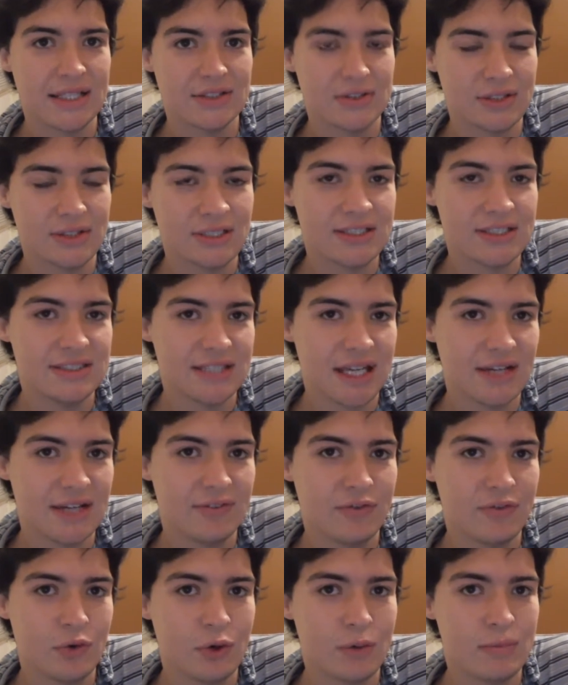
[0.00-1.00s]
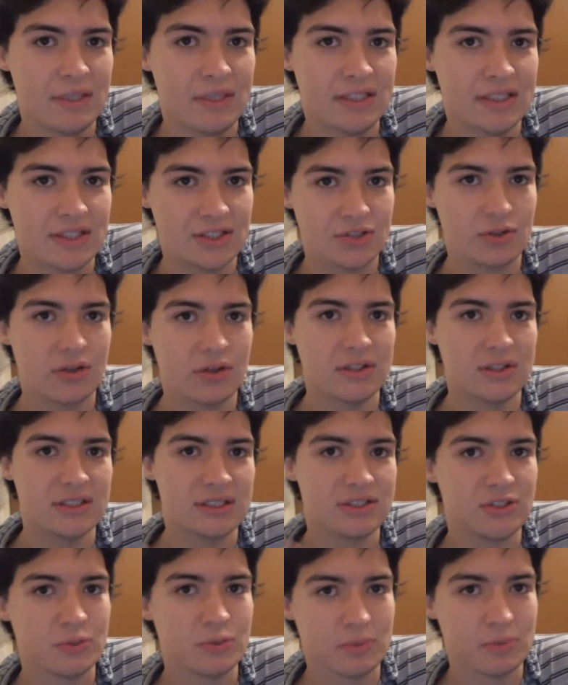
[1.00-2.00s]
So his Saiyan form is as strong as the
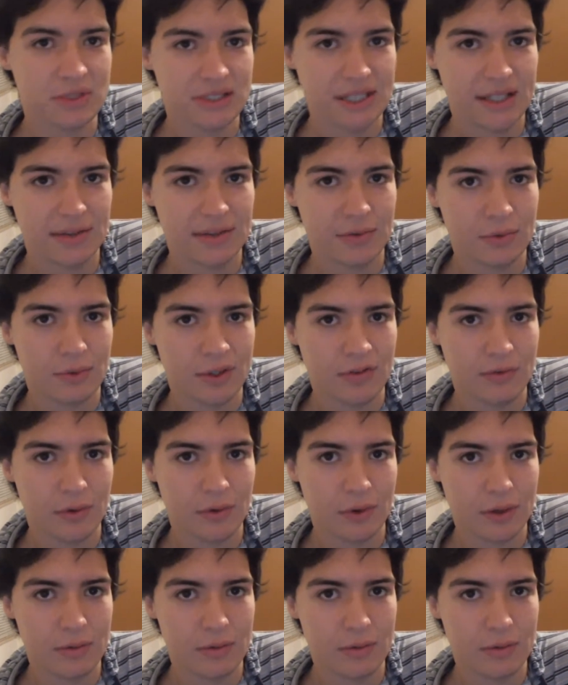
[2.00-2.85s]
Super Saiyan 3 form.